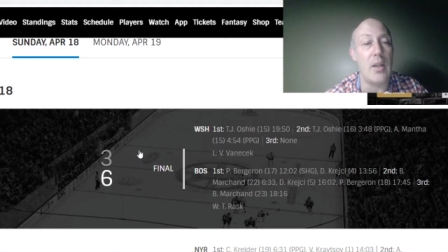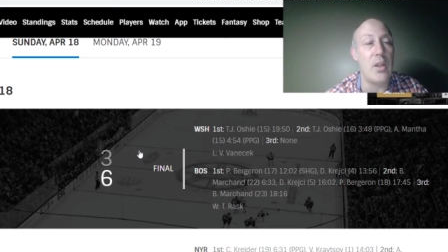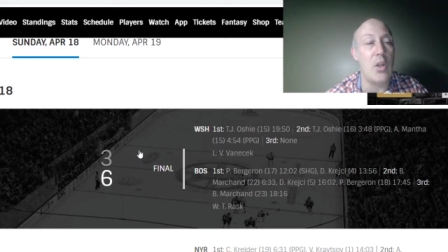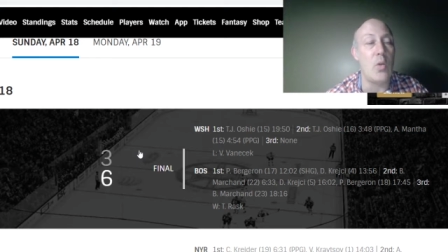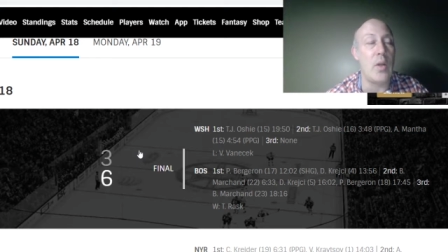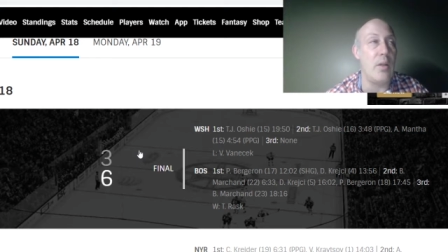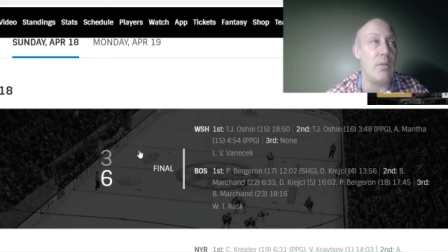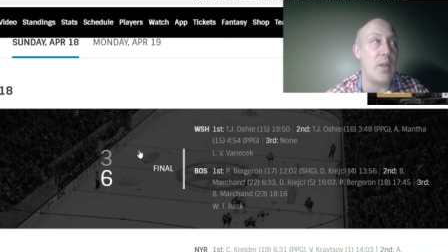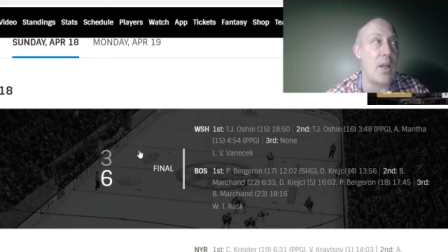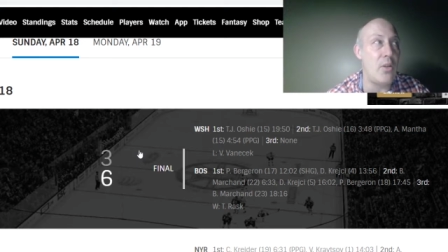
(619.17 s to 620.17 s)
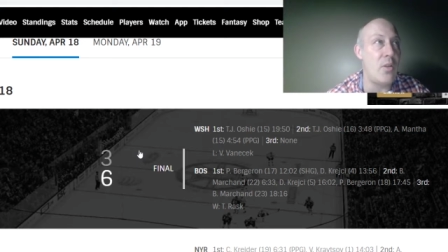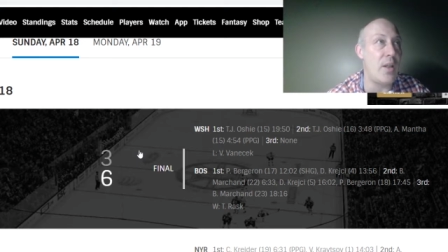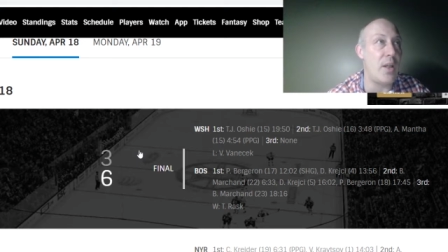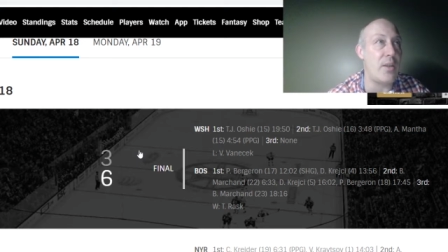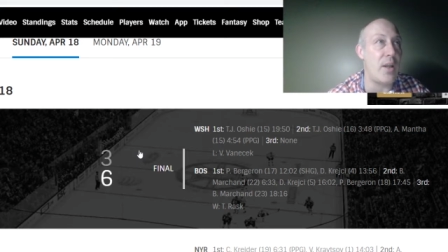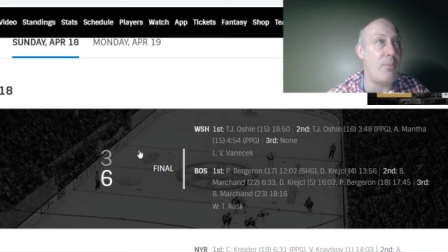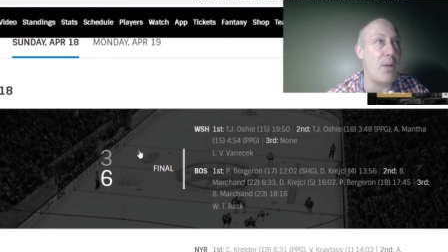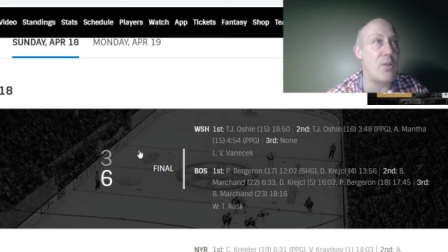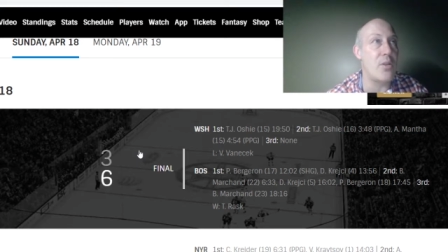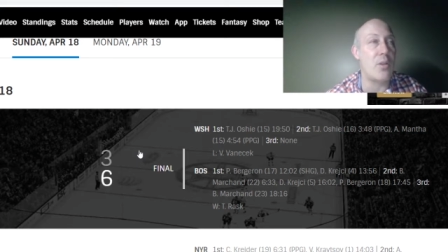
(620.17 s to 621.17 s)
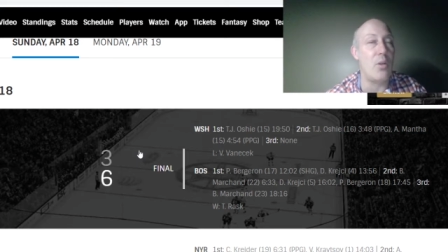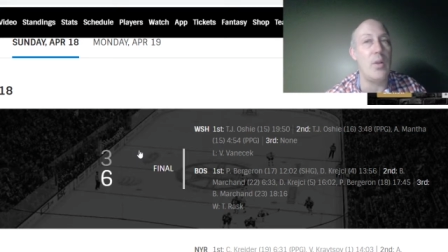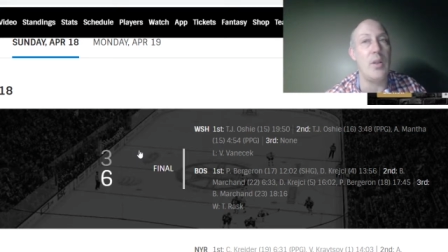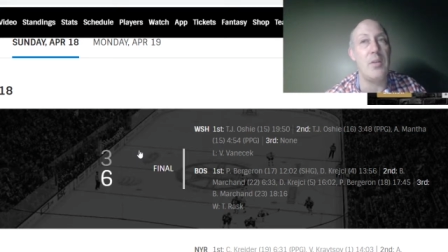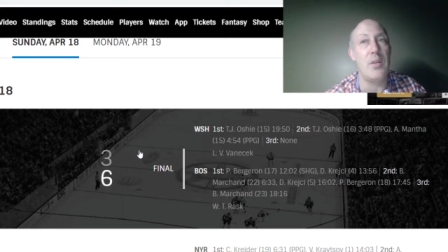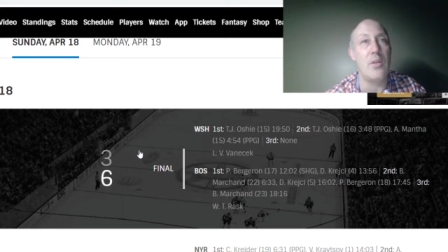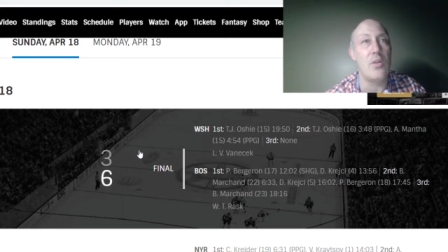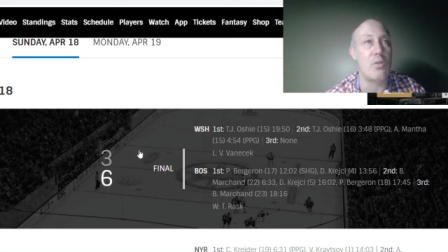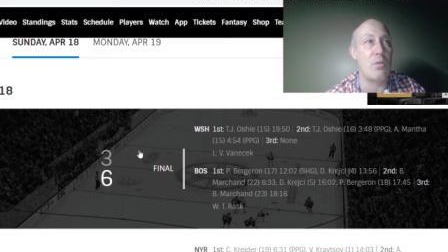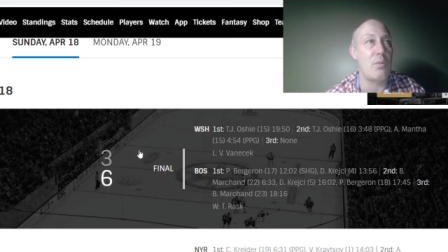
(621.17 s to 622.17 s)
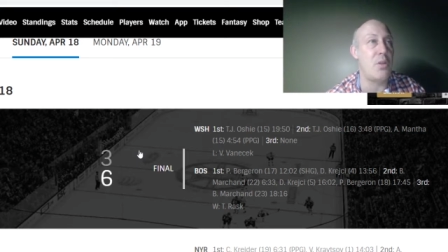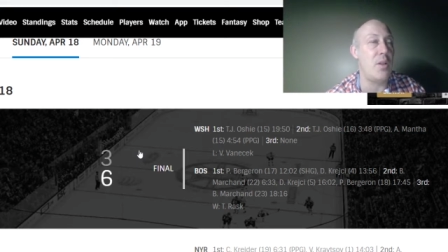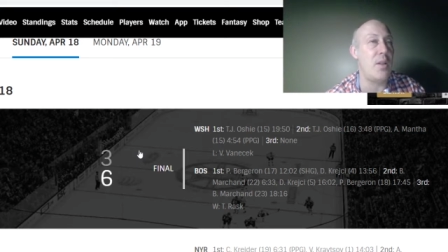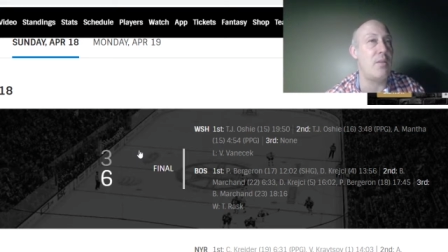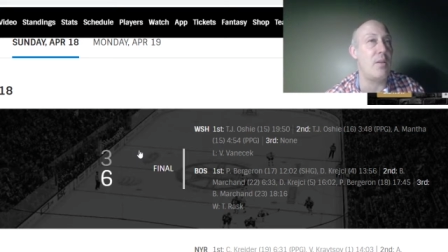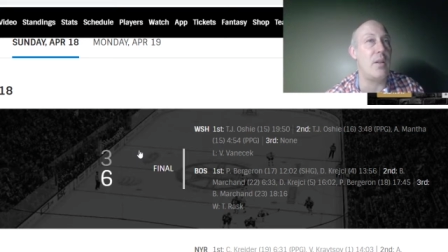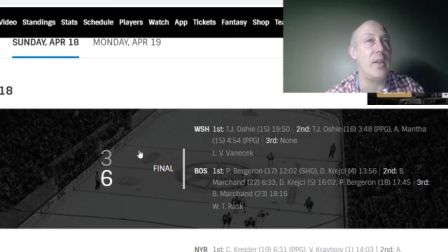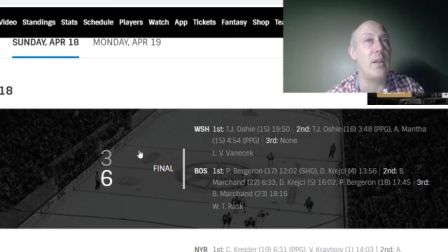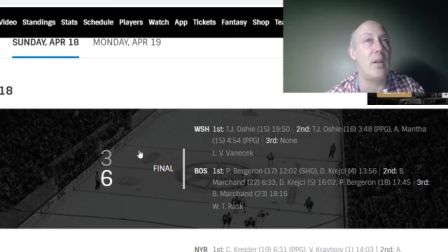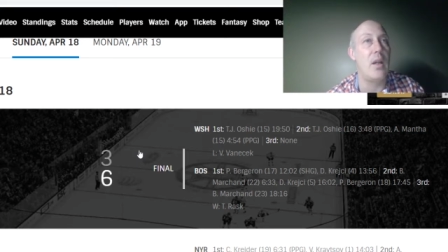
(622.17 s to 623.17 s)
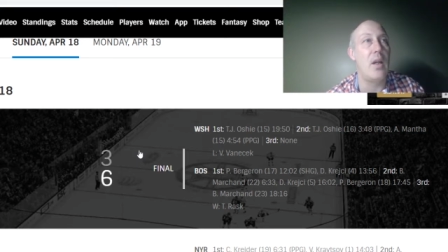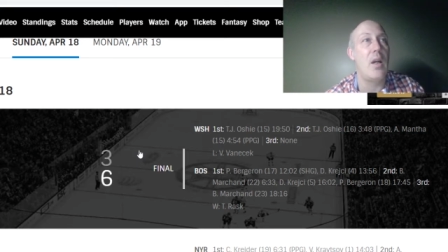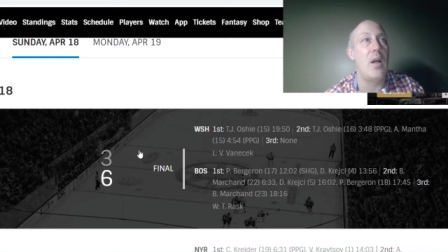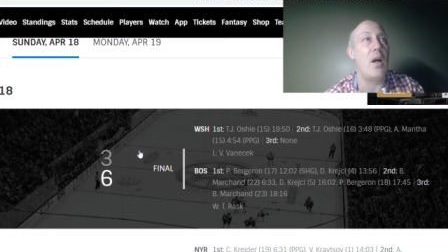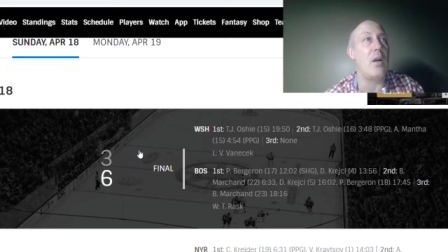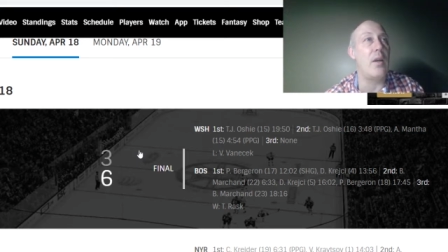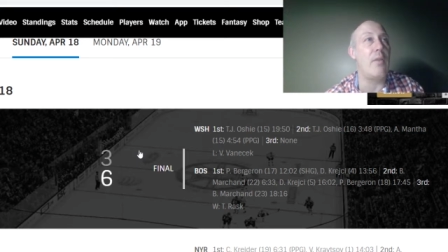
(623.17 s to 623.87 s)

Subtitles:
you can get that by just going in the description, hit the link. I'll give